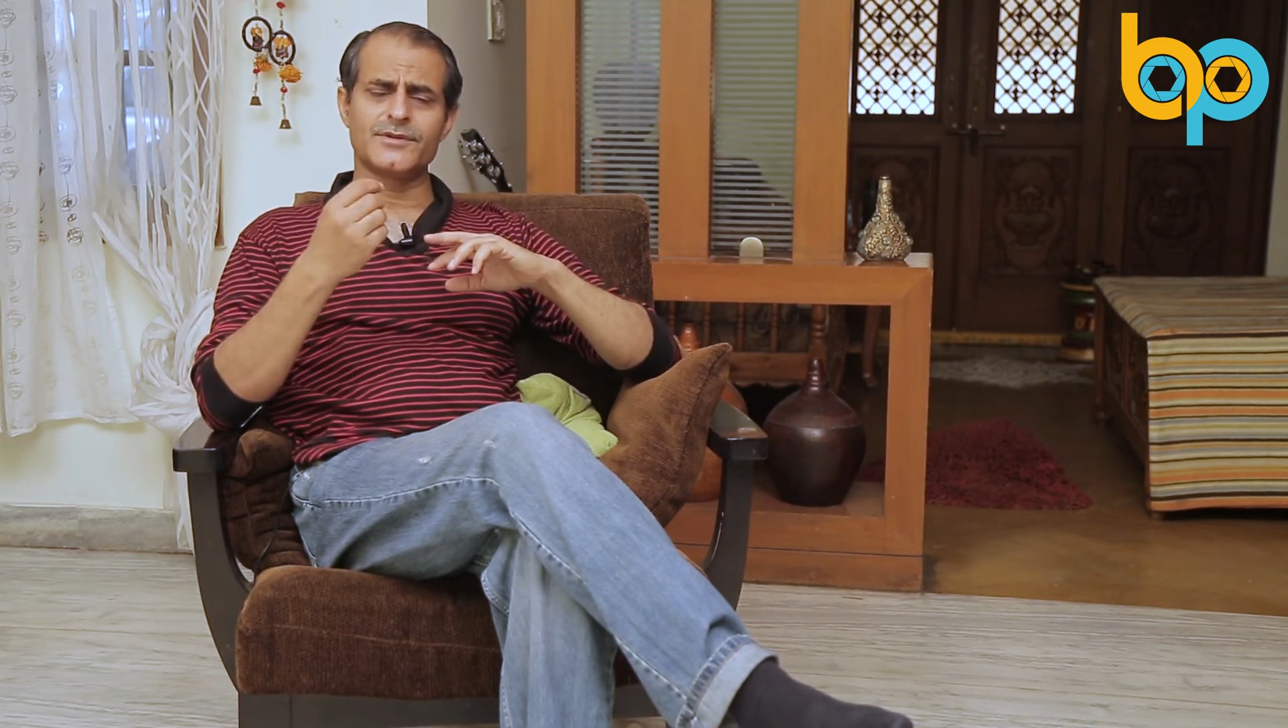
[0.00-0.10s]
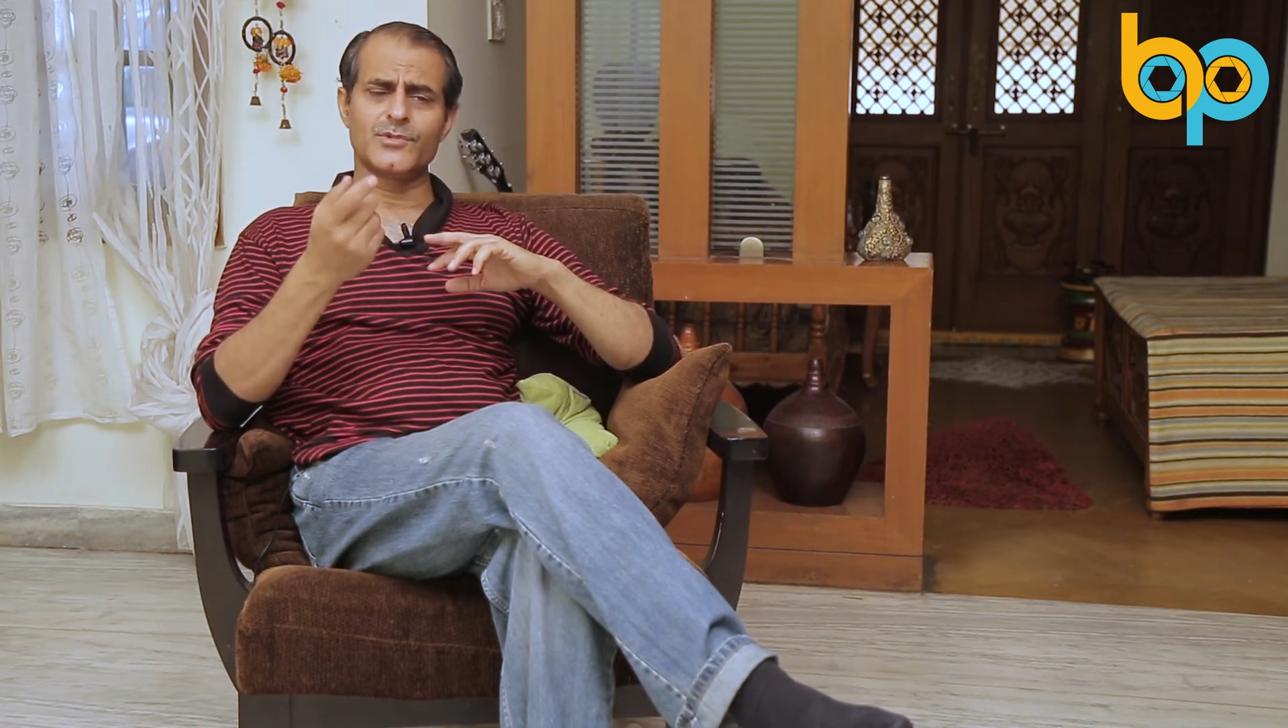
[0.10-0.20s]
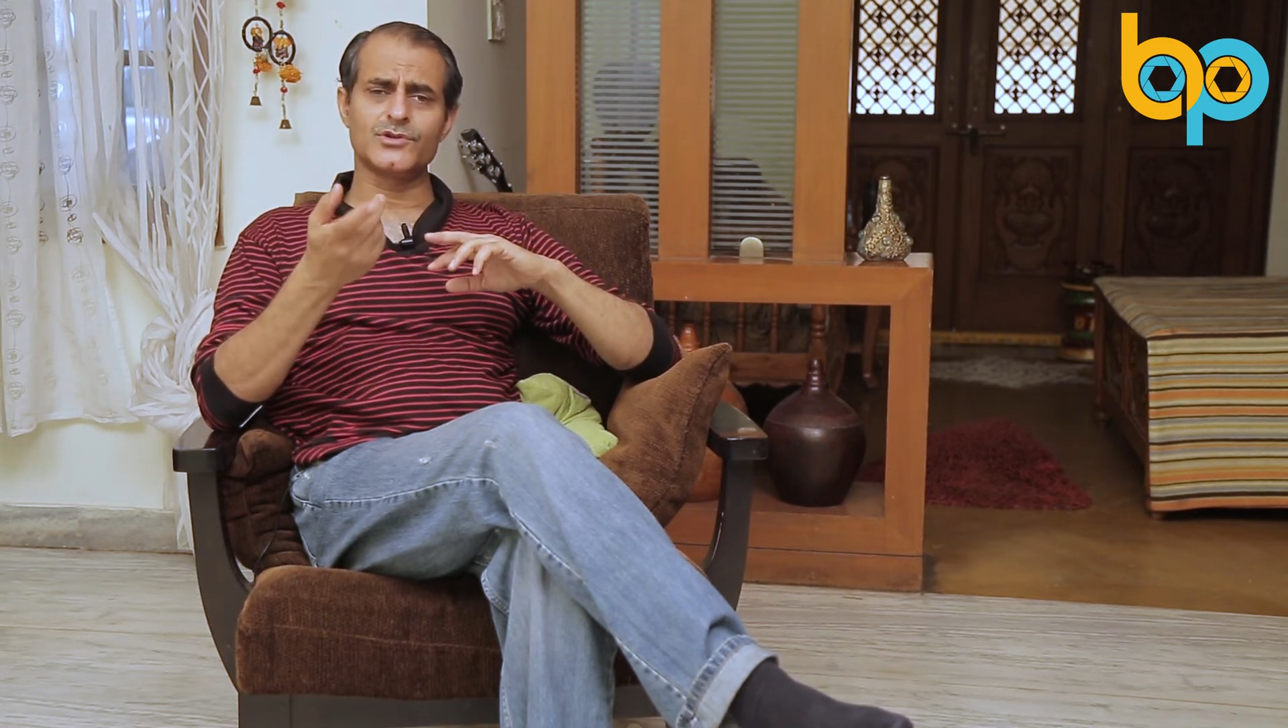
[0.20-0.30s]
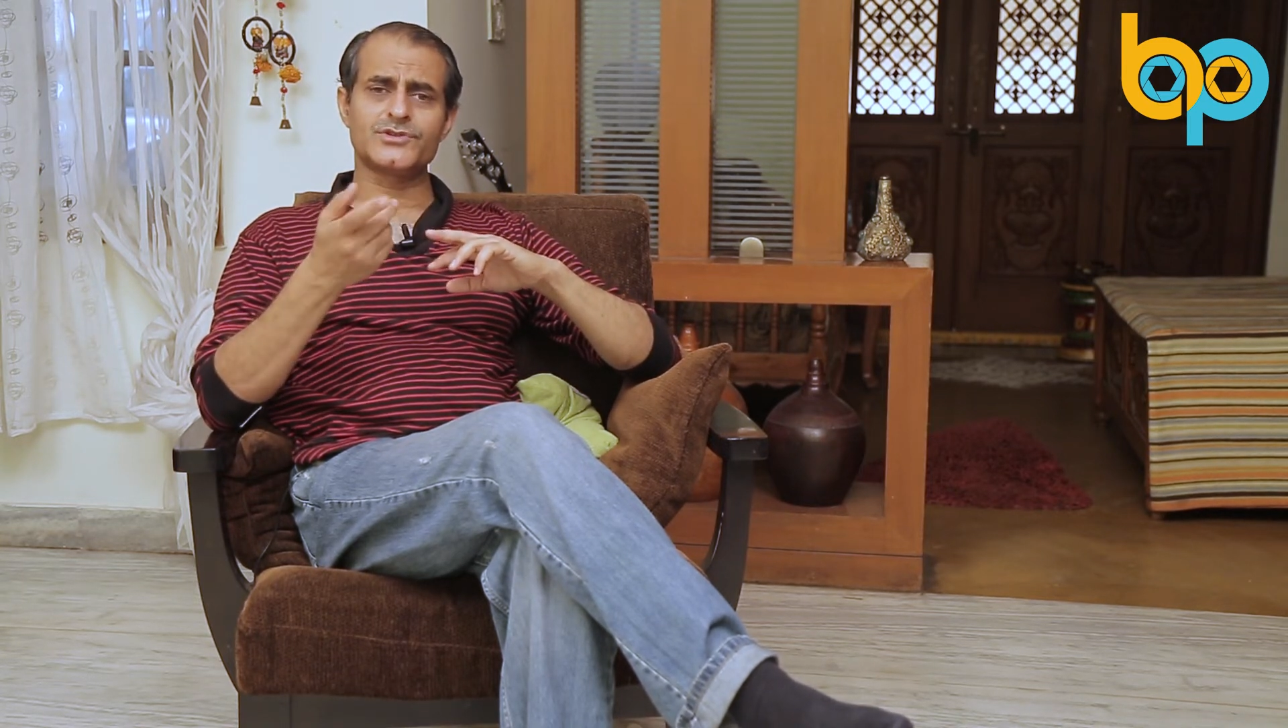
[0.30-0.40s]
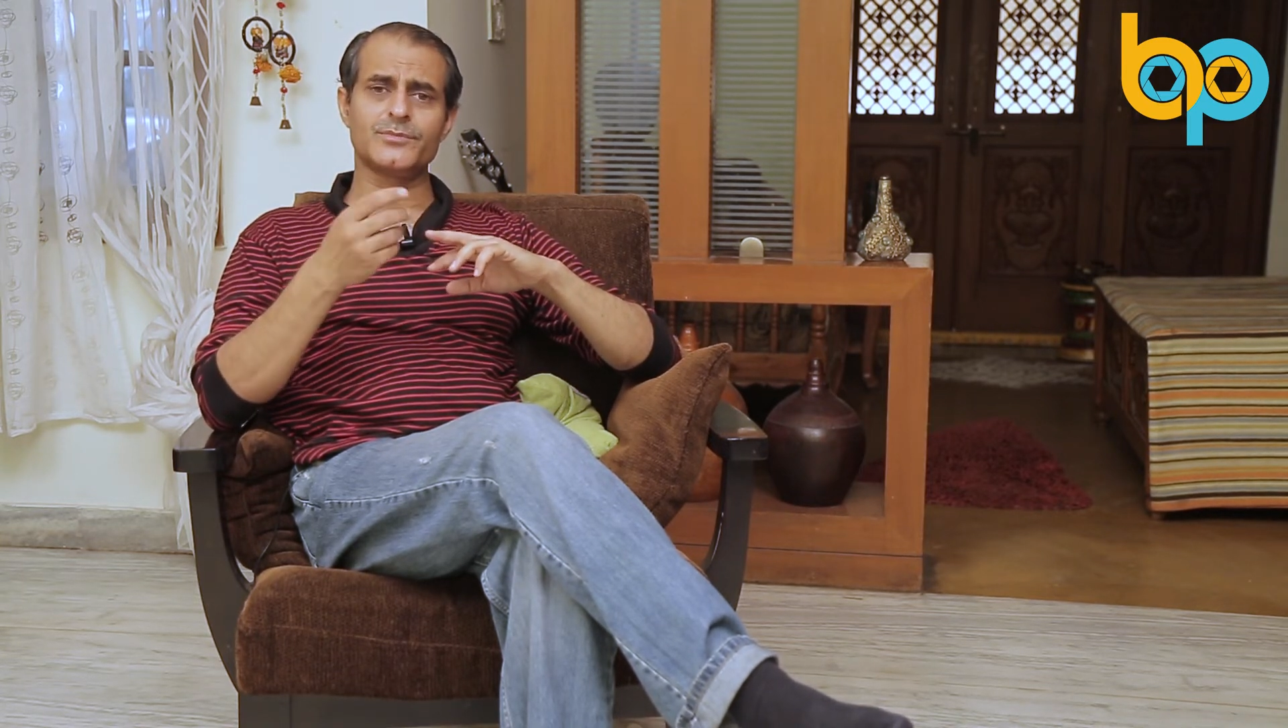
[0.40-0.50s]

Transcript: the most